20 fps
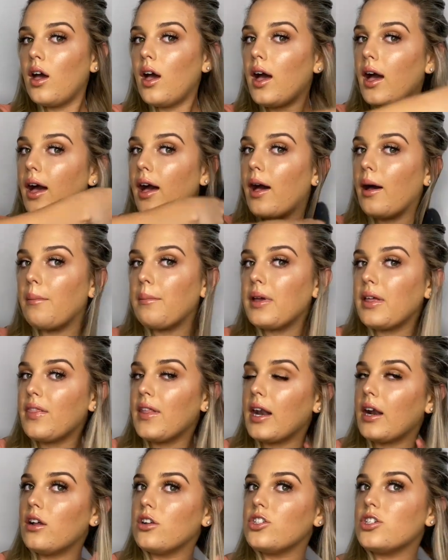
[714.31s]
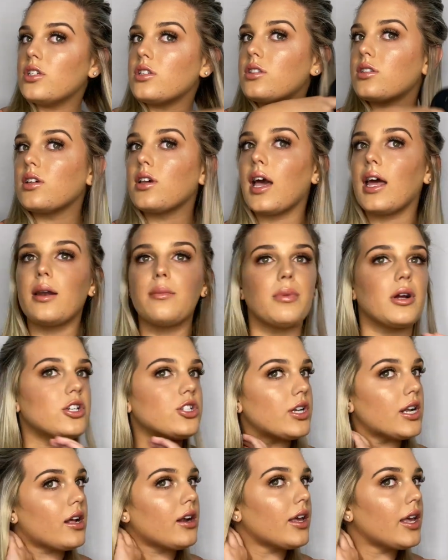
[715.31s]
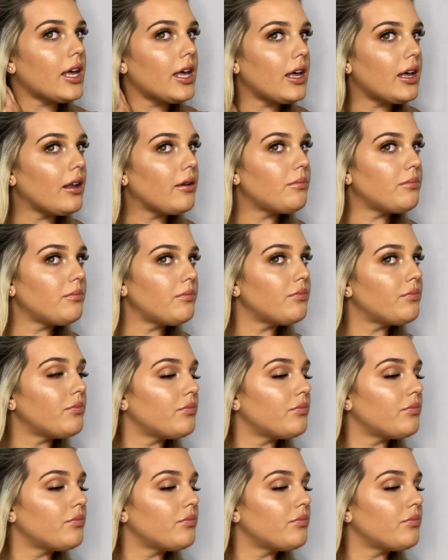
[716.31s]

And then I'll just kind of brush it out again.